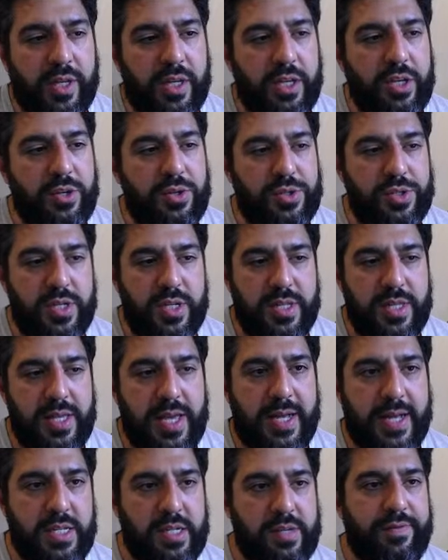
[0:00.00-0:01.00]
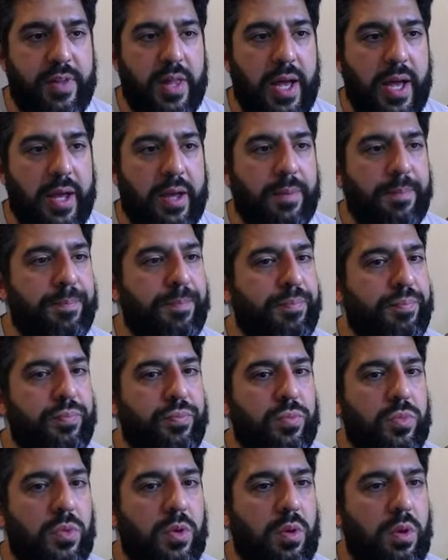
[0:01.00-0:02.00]
use the ID flag
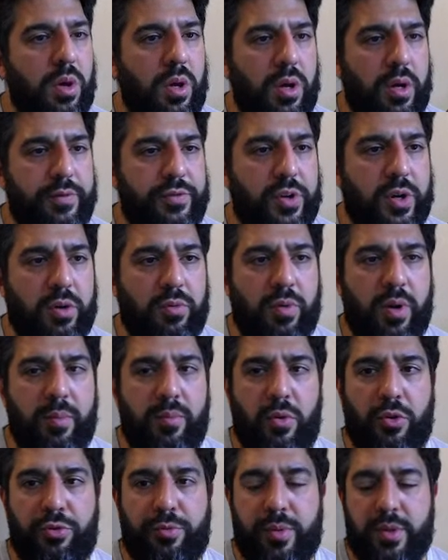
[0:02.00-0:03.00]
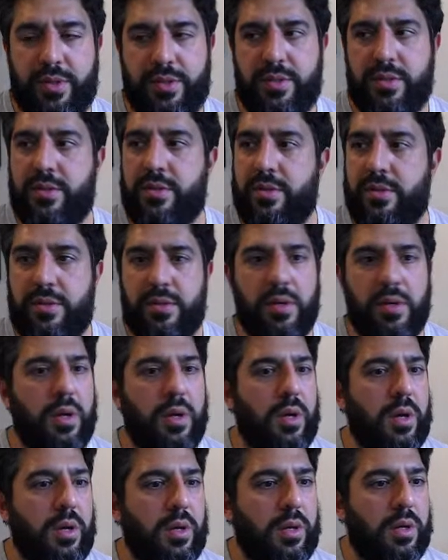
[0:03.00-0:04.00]
if you're going to run multiple instances.
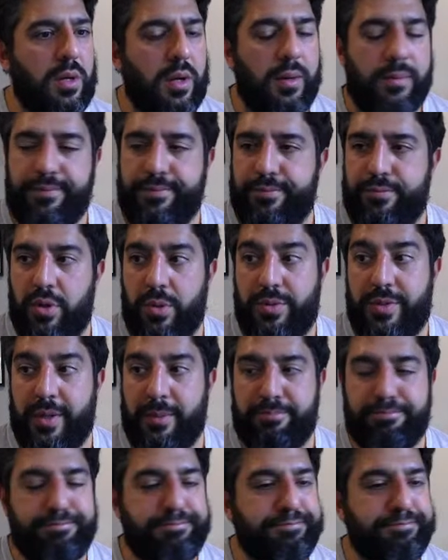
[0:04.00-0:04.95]
Pro tip.